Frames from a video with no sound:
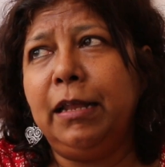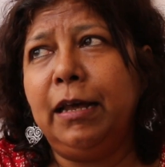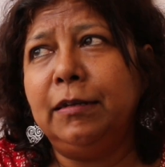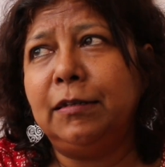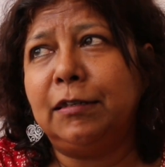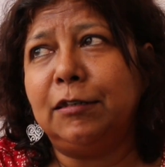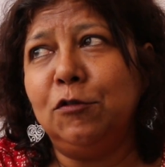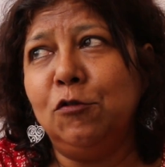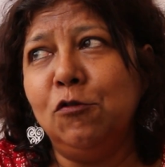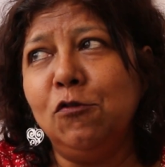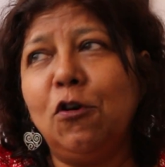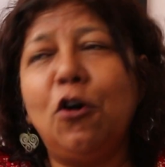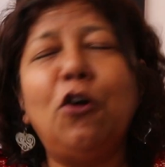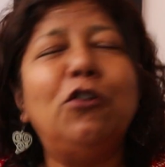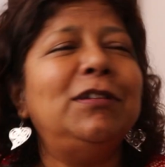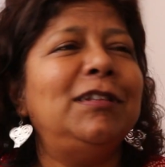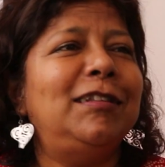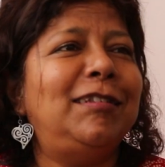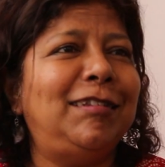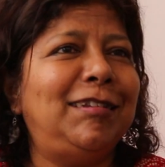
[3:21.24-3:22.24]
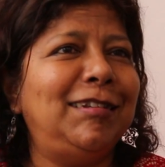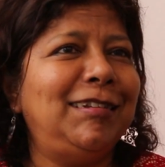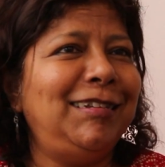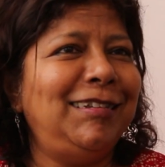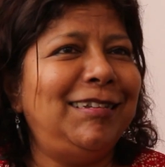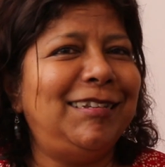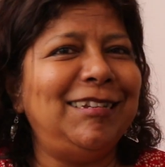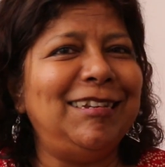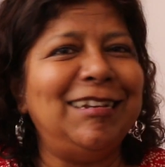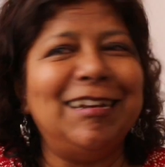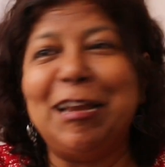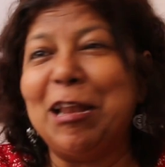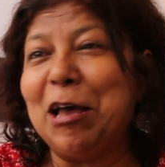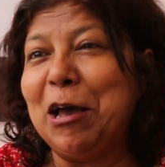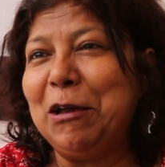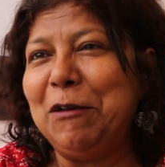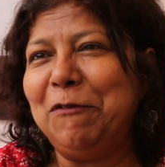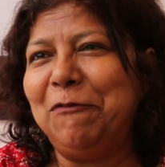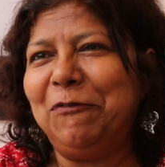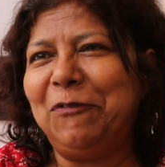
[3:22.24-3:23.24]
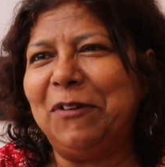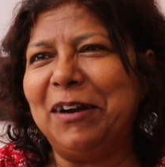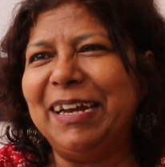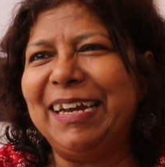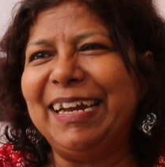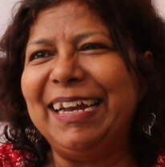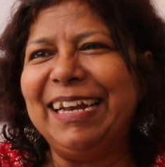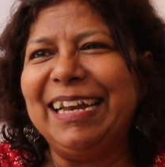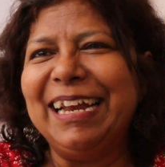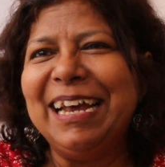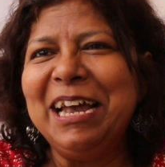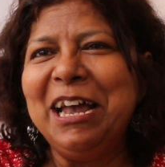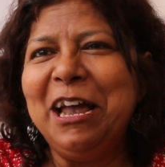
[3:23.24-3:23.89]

there's no constant in life, right?